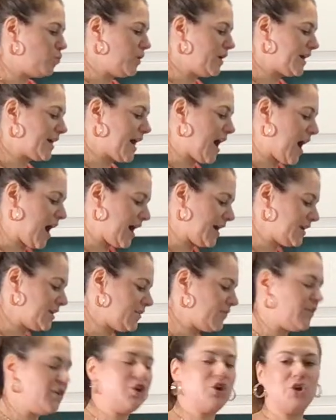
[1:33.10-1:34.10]
kind of
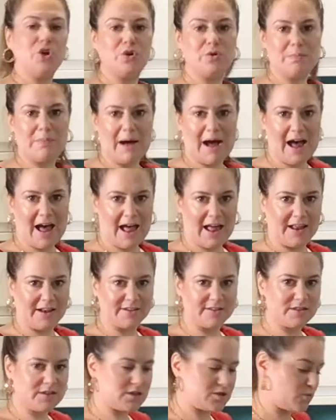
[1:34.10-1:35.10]
a new
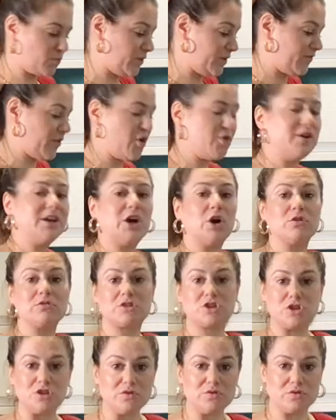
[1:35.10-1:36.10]
band. We've only got
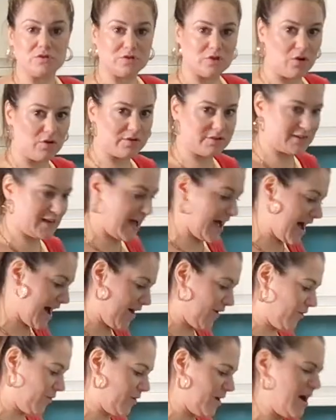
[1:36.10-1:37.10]
2 songs
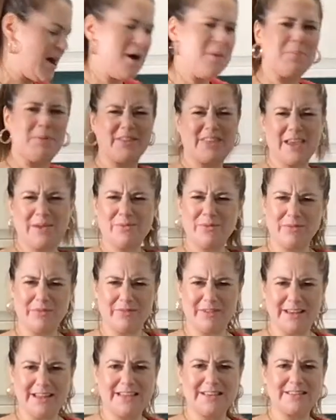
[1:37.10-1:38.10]
out, but they were
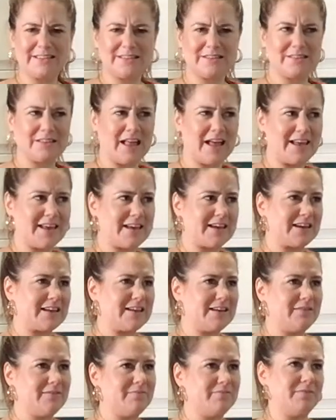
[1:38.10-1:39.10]
released like
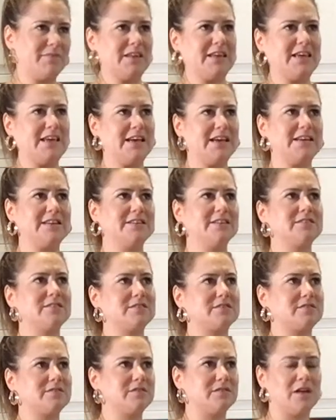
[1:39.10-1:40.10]
years
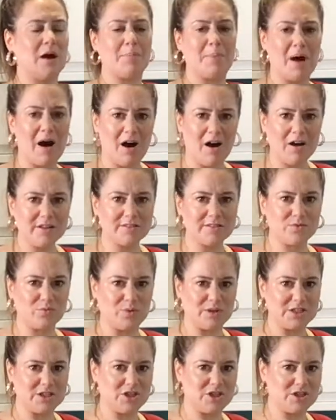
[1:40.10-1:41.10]
apart,
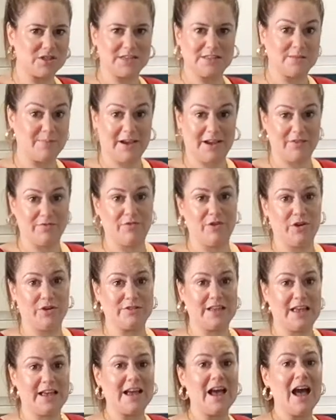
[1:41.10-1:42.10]
which is a bit
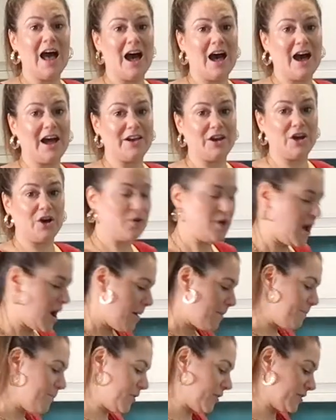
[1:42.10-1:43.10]
confusing, I know.
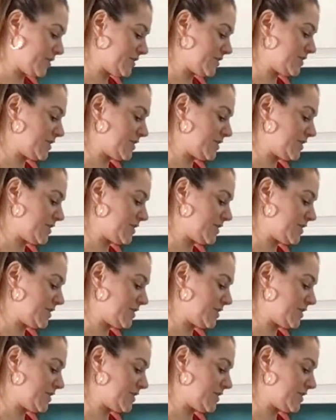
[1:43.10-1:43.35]
But